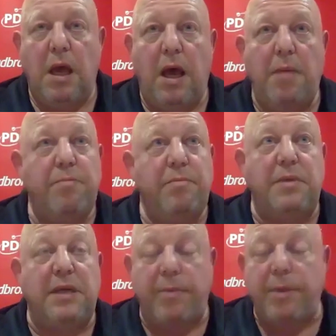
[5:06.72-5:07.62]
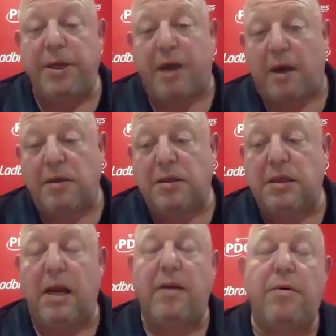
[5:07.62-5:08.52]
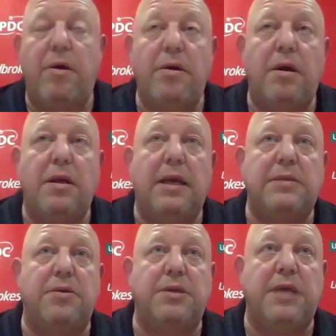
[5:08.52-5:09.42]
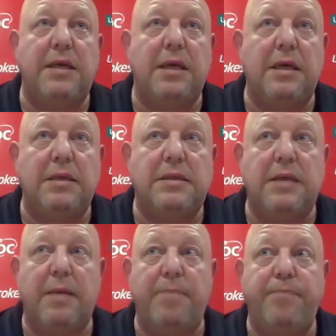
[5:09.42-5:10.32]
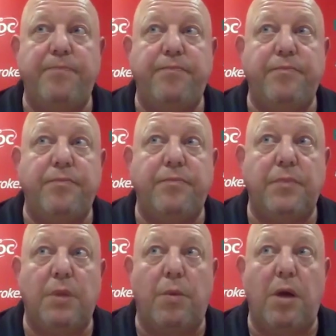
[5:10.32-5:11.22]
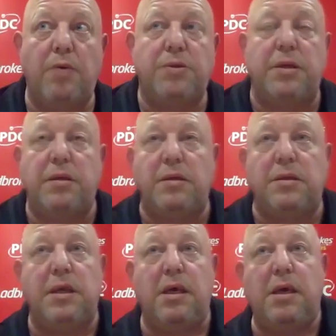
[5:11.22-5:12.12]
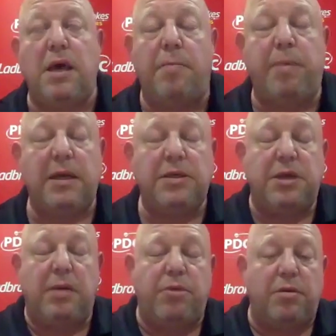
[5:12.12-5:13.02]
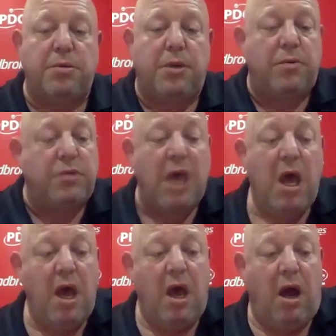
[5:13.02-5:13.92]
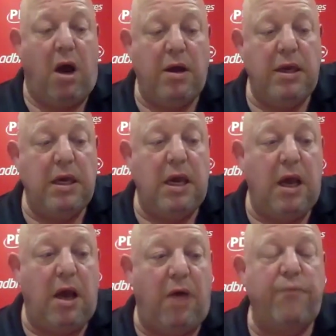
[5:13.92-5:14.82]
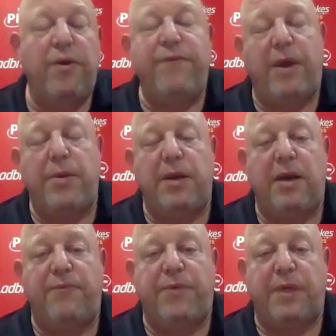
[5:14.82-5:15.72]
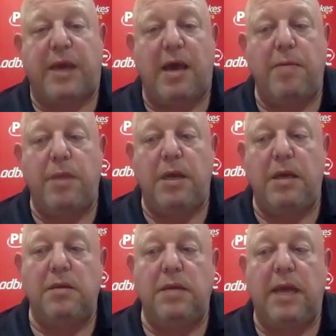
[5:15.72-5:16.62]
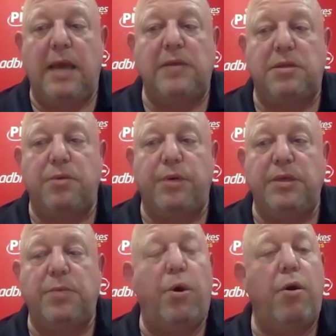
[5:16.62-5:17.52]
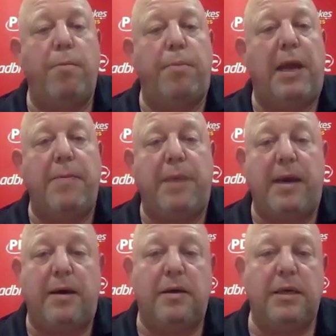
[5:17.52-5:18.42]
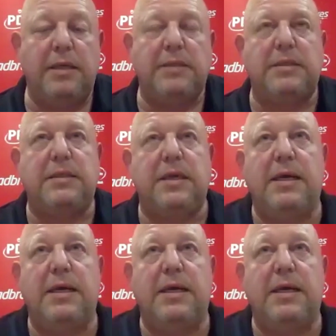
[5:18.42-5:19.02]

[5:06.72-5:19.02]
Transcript: I'm loving the darts, you know. I, as I said at the Worlds and the Players' Championships finals, I've refound the love for the game, and hence the reason why I'm playing better. It's,